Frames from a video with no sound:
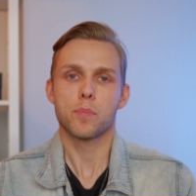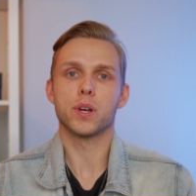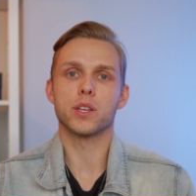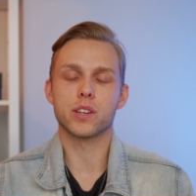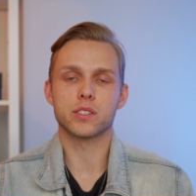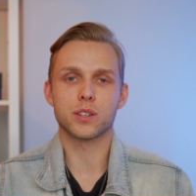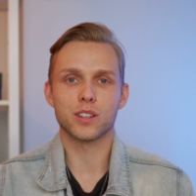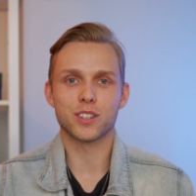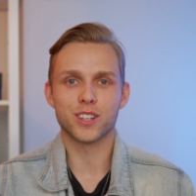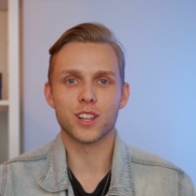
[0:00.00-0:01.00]
but you guys are
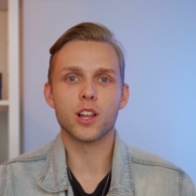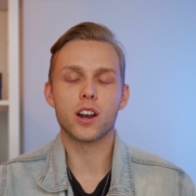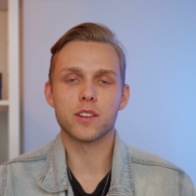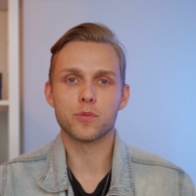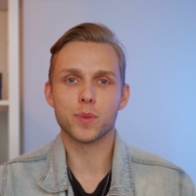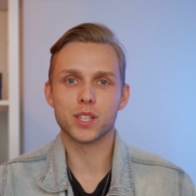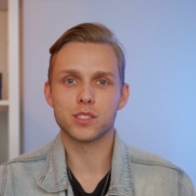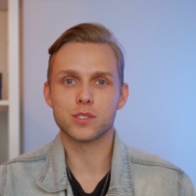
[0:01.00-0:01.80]
gonna learn a lot of information.